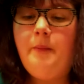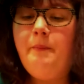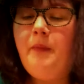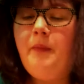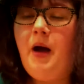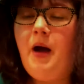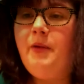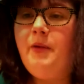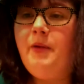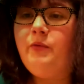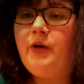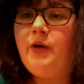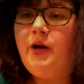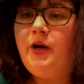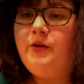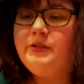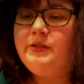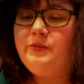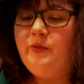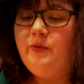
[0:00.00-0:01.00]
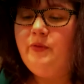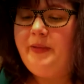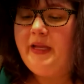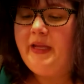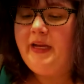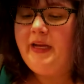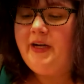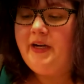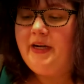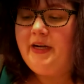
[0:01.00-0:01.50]
Mama Rose will be
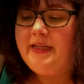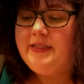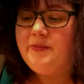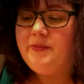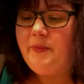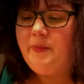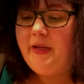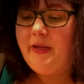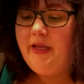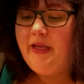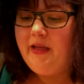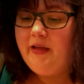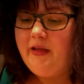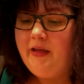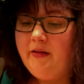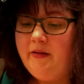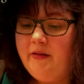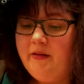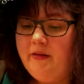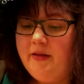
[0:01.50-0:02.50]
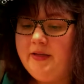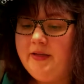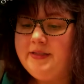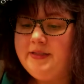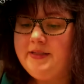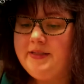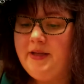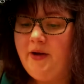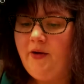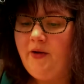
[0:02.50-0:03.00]
here next week,
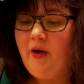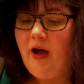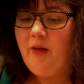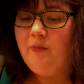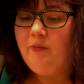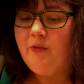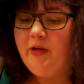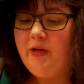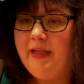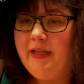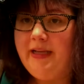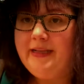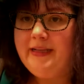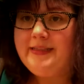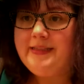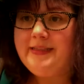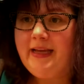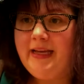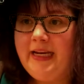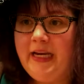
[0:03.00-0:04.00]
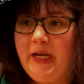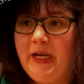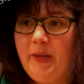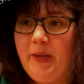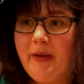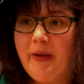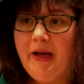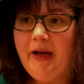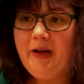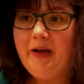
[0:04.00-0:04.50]
so I'm really excited
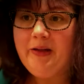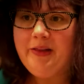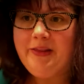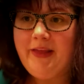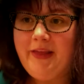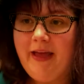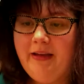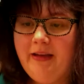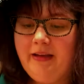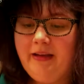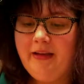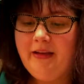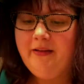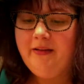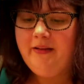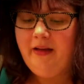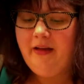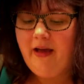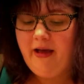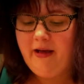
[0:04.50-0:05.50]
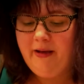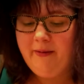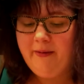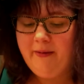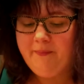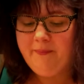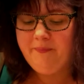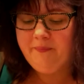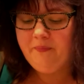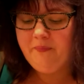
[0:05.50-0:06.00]
about that.
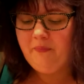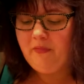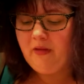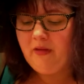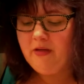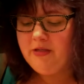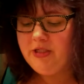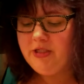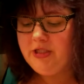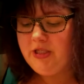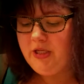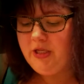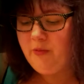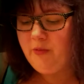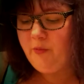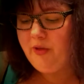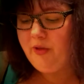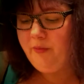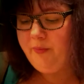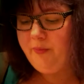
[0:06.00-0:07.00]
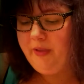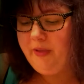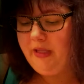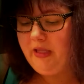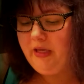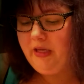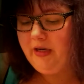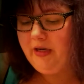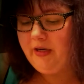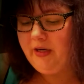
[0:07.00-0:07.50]
She will be
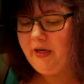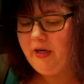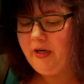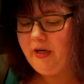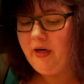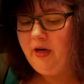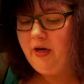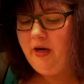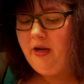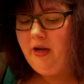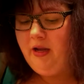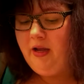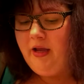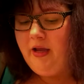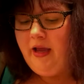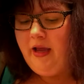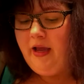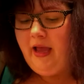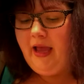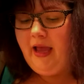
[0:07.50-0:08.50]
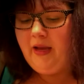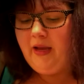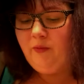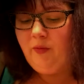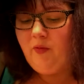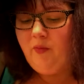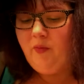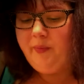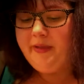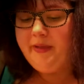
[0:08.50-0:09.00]
here, and we will